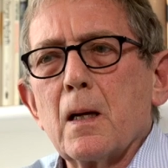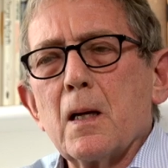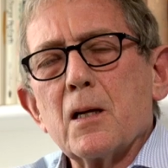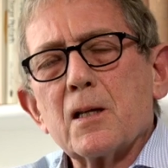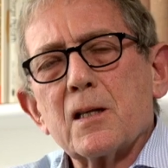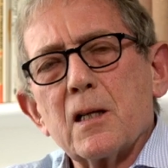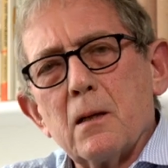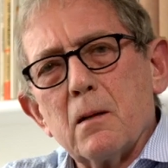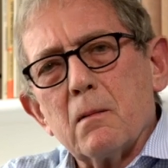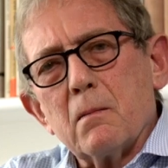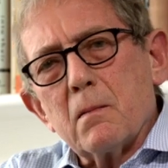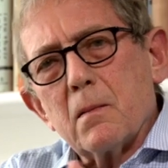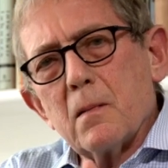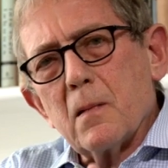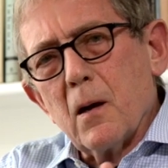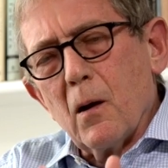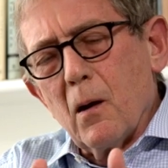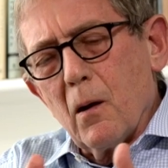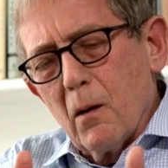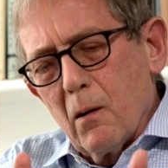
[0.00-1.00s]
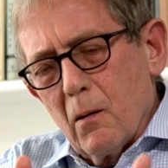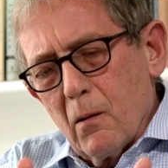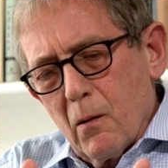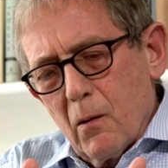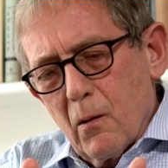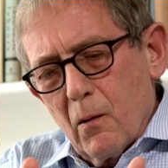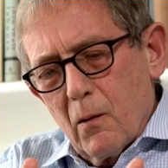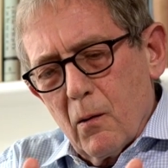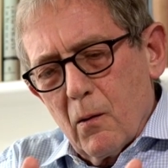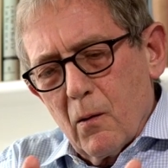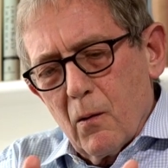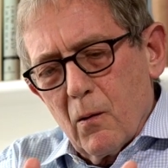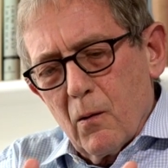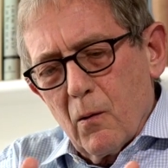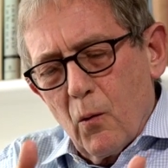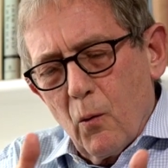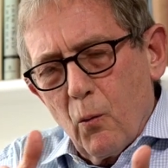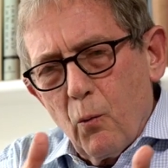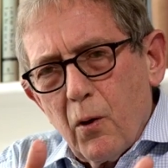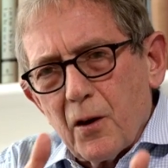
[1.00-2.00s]
So
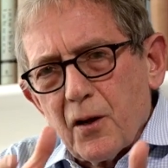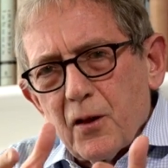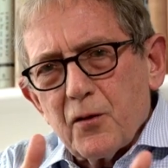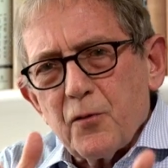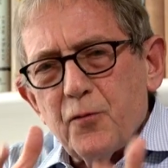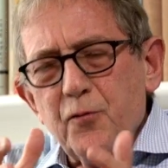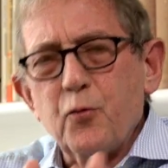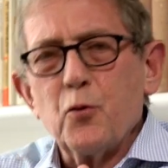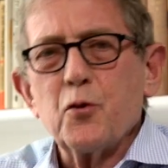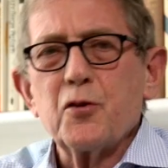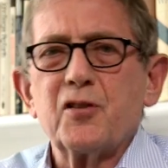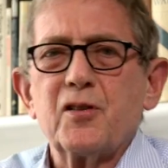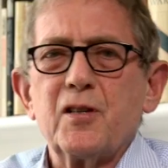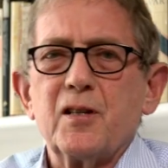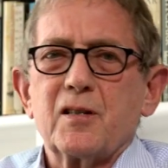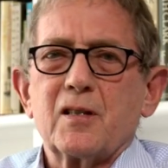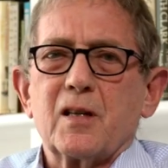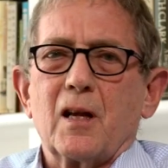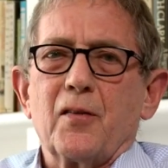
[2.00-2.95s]
what are the forces